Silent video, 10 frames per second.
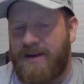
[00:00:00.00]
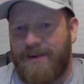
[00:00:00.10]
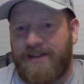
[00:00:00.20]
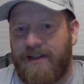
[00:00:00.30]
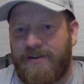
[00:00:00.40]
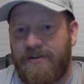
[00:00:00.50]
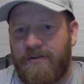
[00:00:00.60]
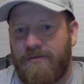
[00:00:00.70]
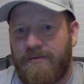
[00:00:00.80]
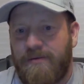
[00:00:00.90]
bad about that
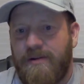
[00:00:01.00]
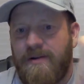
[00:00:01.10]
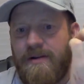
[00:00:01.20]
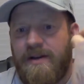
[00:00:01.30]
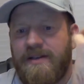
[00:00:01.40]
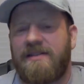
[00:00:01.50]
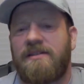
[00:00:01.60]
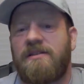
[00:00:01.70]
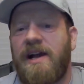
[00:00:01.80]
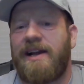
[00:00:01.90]
too, because
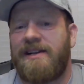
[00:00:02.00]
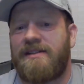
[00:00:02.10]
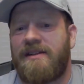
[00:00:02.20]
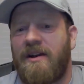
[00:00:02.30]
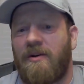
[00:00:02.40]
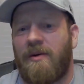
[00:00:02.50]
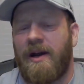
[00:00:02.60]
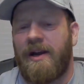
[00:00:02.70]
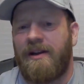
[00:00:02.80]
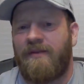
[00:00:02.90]
it's a sliding scale,
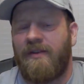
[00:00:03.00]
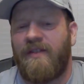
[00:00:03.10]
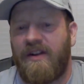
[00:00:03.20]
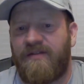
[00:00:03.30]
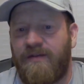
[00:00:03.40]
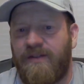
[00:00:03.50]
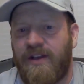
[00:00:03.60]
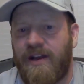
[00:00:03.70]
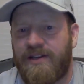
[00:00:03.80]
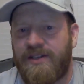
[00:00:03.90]
right? If you found
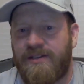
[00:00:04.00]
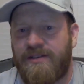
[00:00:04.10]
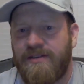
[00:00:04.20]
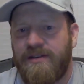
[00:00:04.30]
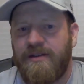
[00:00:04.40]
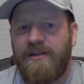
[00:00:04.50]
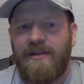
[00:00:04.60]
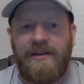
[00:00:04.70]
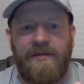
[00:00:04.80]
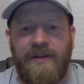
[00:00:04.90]
50 caches and